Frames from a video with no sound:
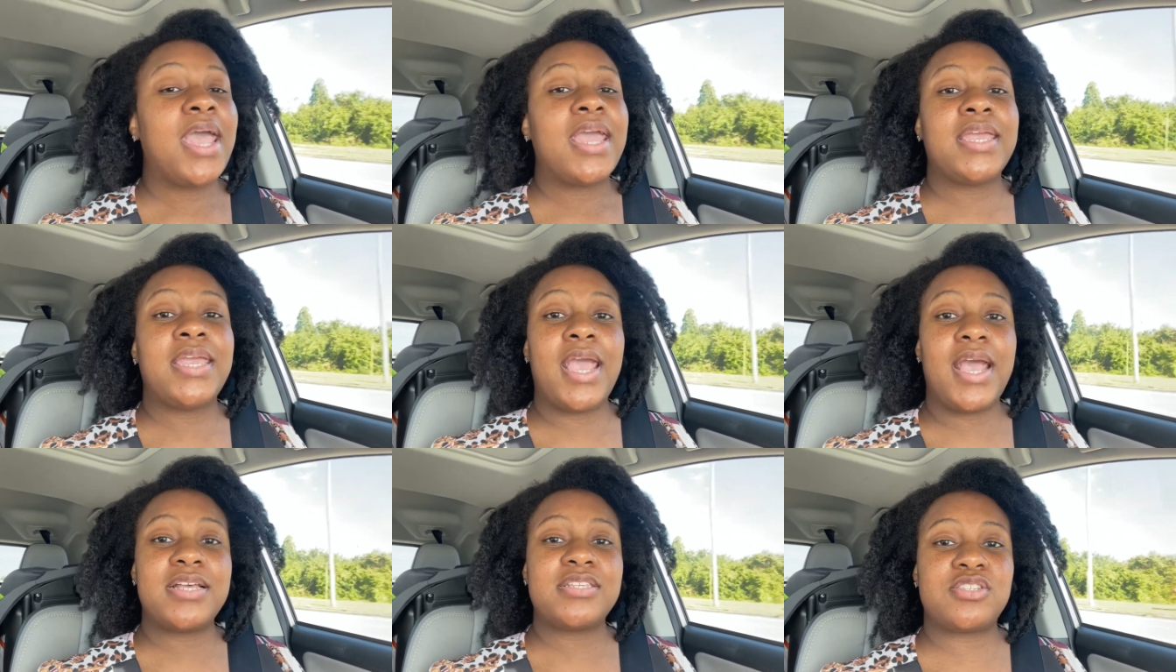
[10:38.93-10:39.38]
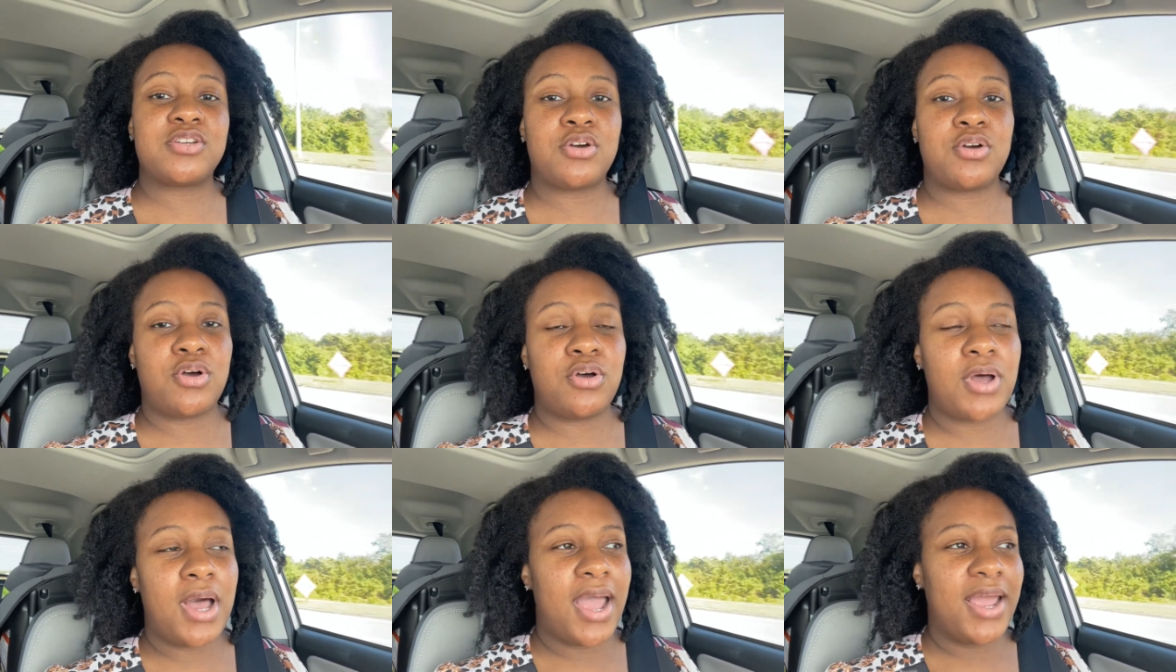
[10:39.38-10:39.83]
yeah, so
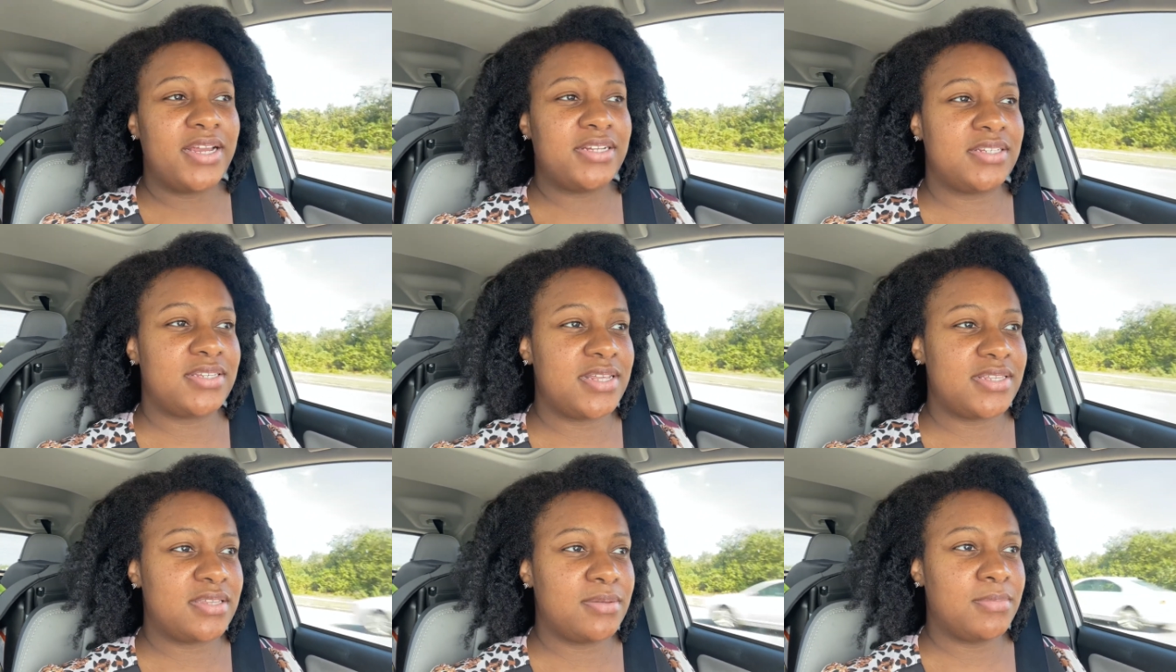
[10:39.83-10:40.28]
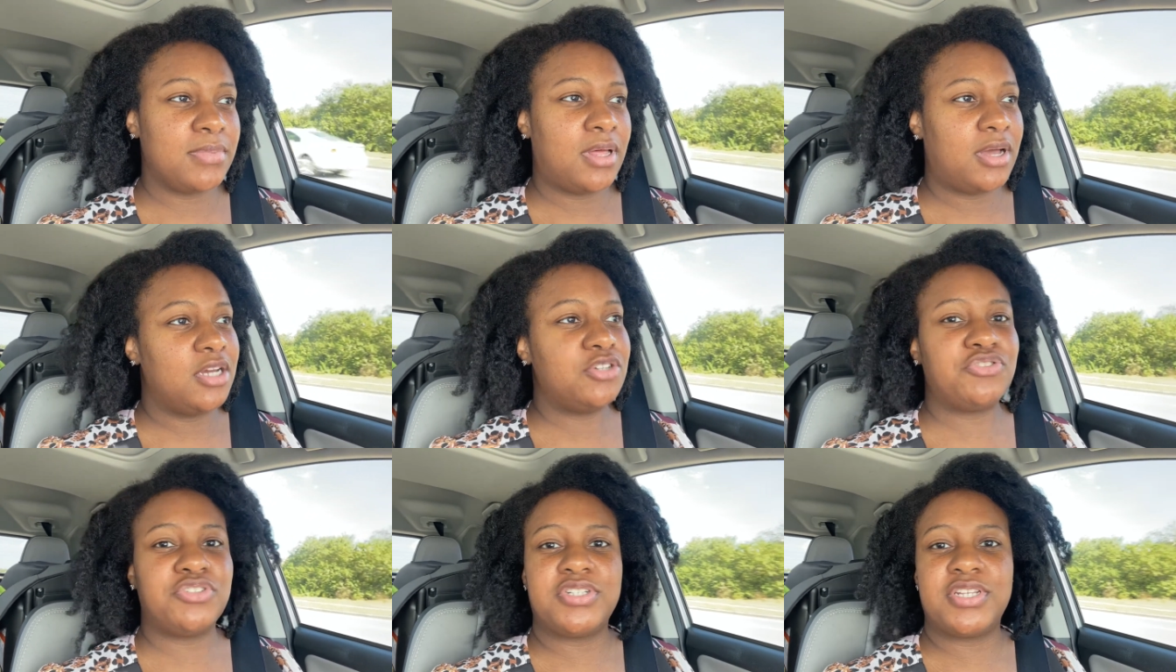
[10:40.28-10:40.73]
I did some
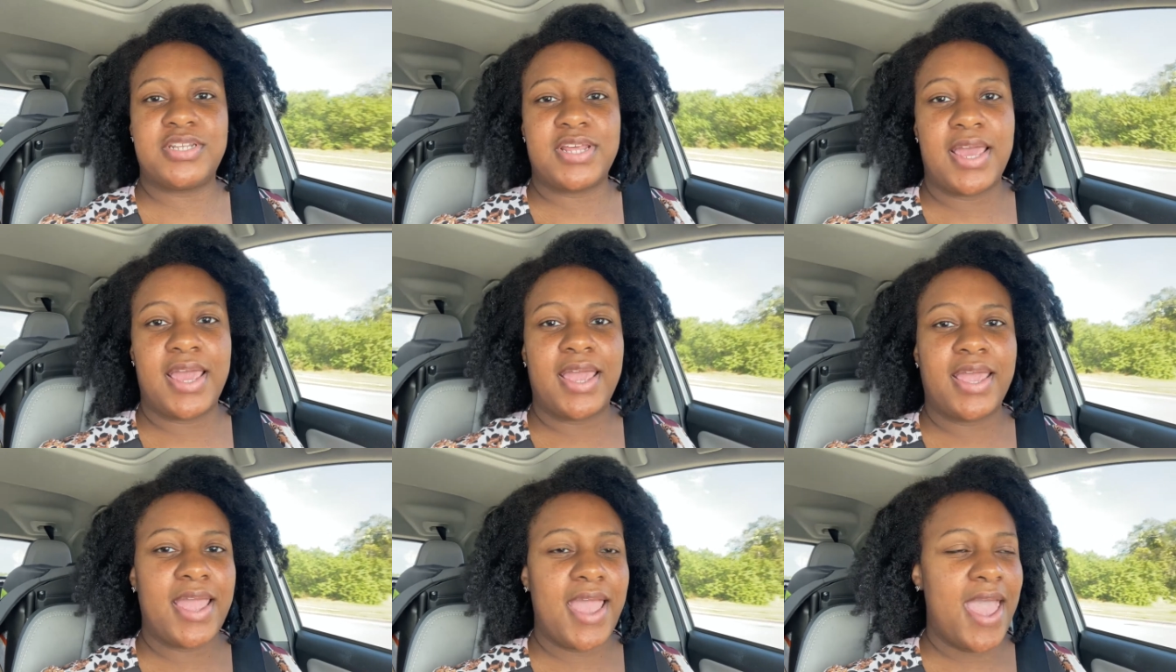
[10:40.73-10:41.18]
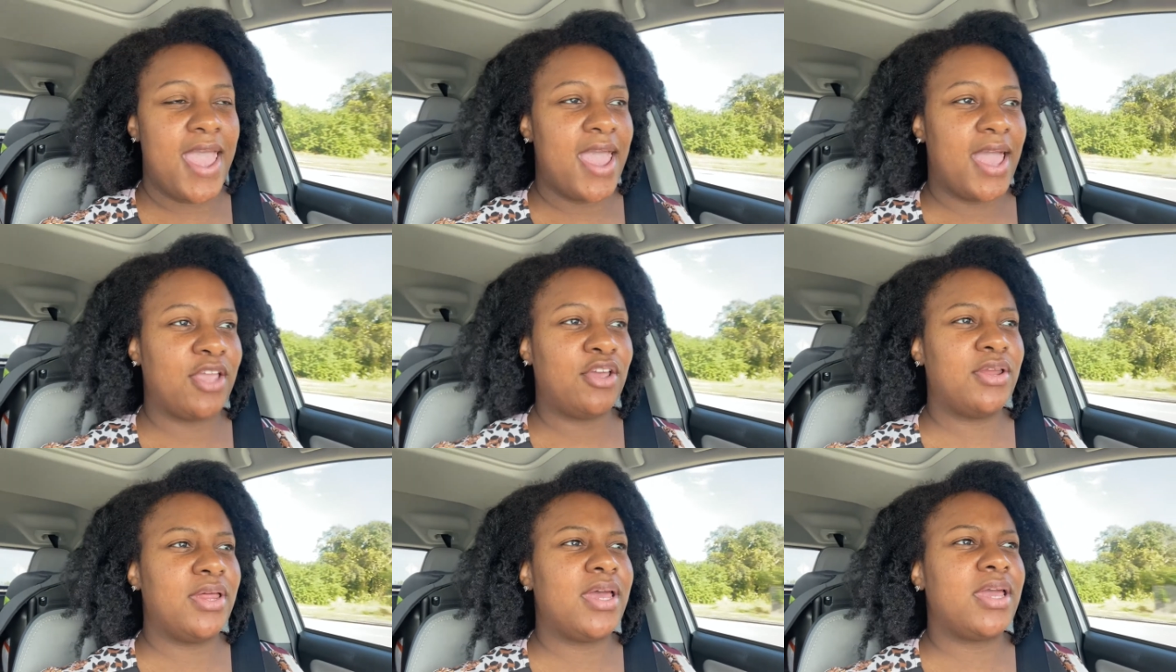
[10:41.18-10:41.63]
laundry today,
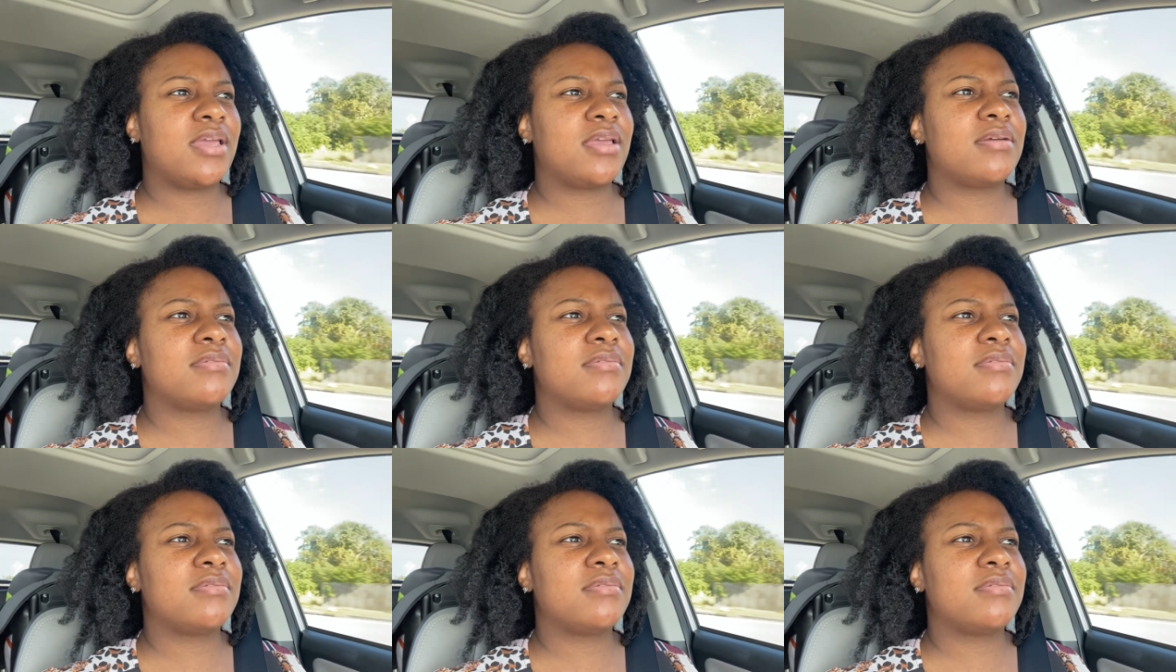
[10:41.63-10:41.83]
and you're like,